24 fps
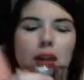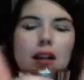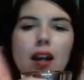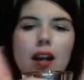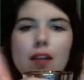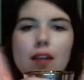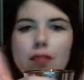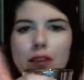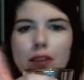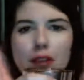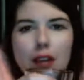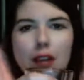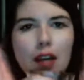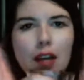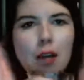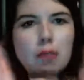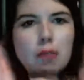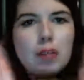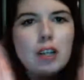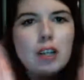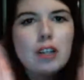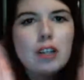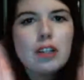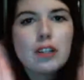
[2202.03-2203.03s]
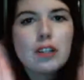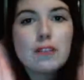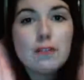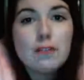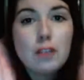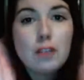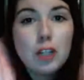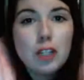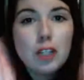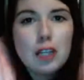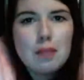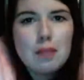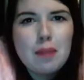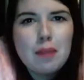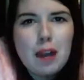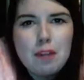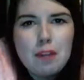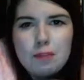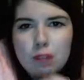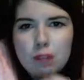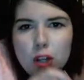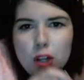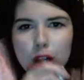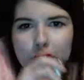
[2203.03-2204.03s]
but everything up here is fully
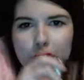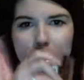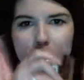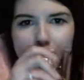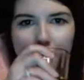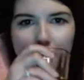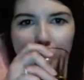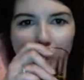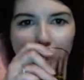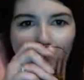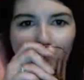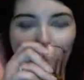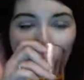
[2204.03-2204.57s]
my fault.